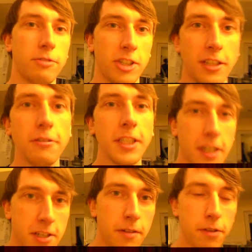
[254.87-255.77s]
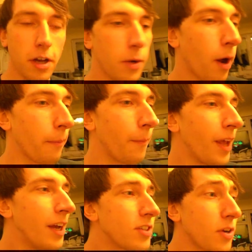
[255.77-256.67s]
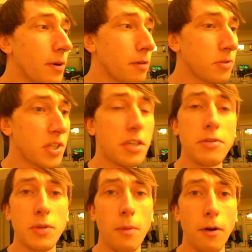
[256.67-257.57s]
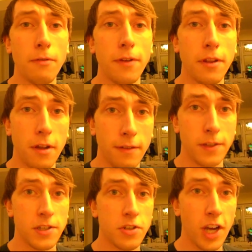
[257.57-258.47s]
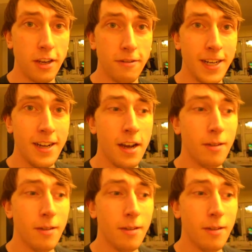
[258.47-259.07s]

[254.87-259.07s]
January does have thirty-one. So I will see you tomorrow for the thirty-first of January,